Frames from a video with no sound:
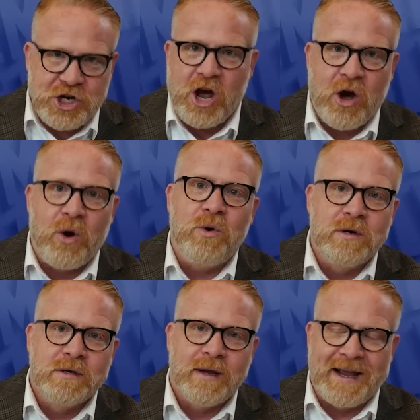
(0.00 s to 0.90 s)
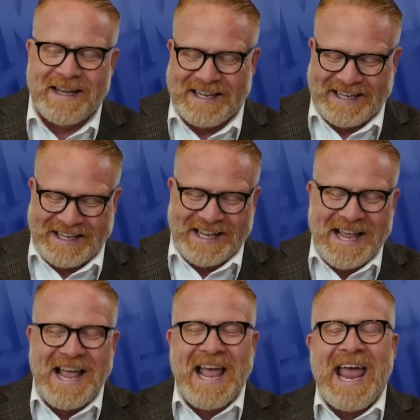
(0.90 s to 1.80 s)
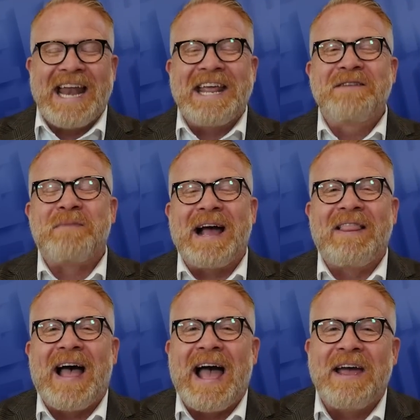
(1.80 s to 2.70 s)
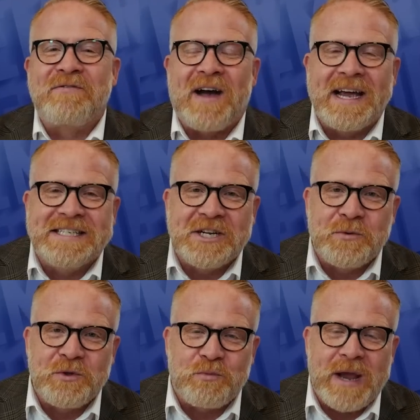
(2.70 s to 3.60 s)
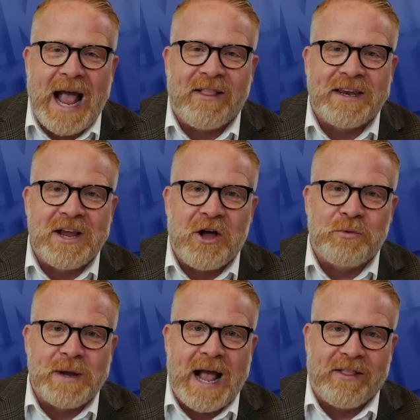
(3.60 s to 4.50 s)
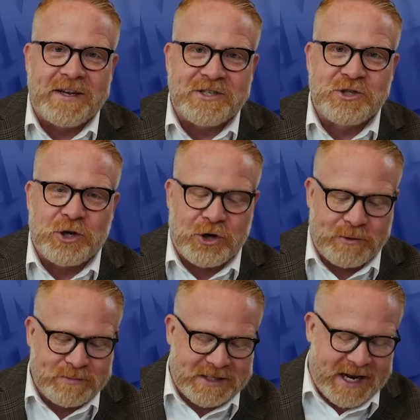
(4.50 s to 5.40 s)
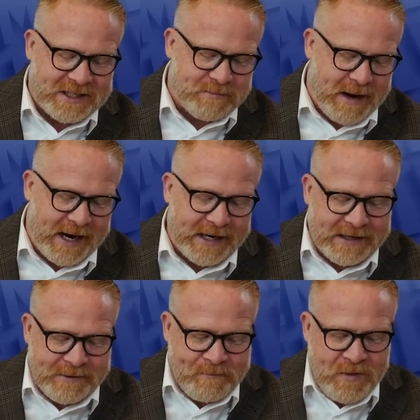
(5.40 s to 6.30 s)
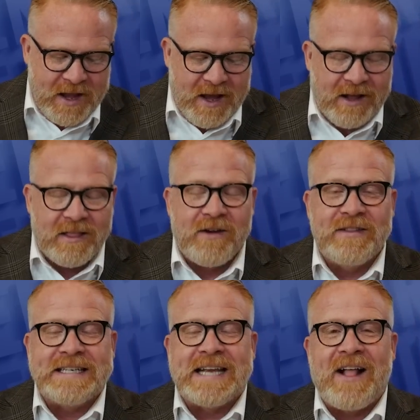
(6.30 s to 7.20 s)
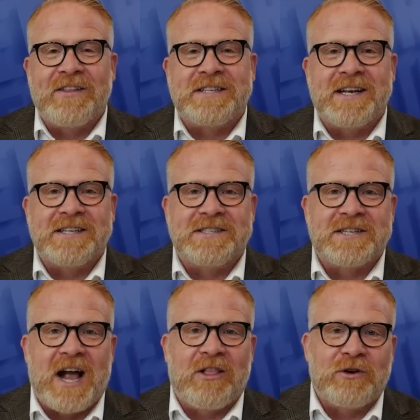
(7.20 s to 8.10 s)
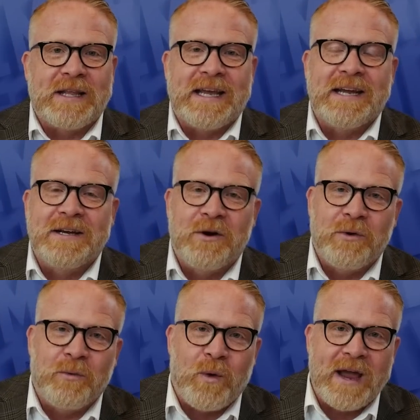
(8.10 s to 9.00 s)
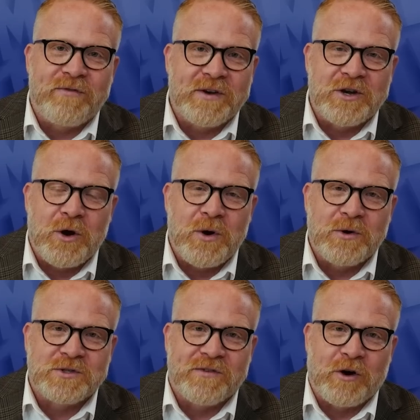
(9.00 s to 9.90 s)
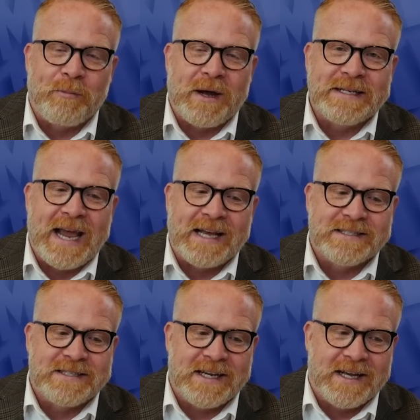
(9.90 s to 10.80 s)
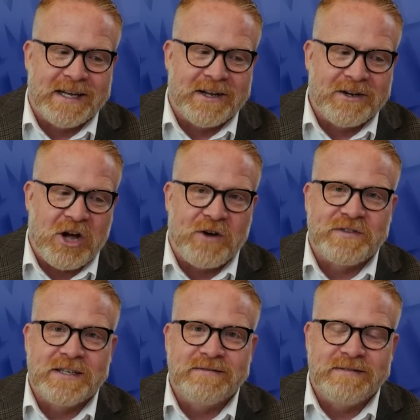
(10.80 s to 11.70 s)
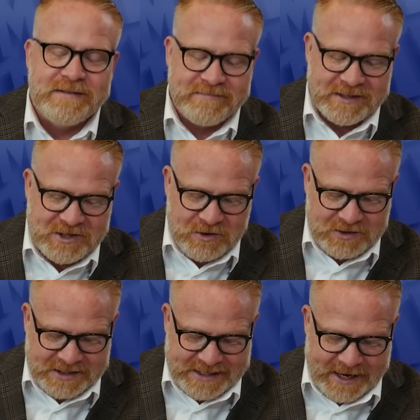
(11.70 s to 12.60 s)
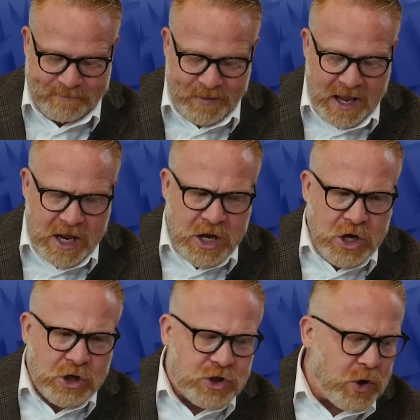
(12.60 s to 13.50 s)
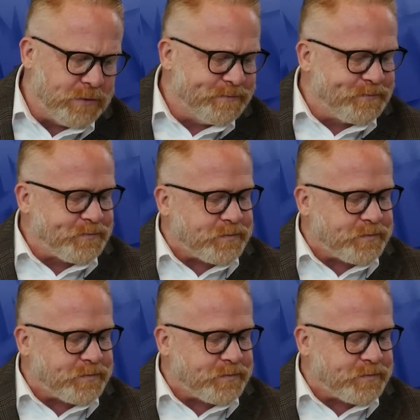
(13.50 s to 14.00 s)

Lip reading: show and in my life, I deal with reality on reality's terms, as my lovely, talented, and scholarly wife and co-host of our podcast often is known to say. So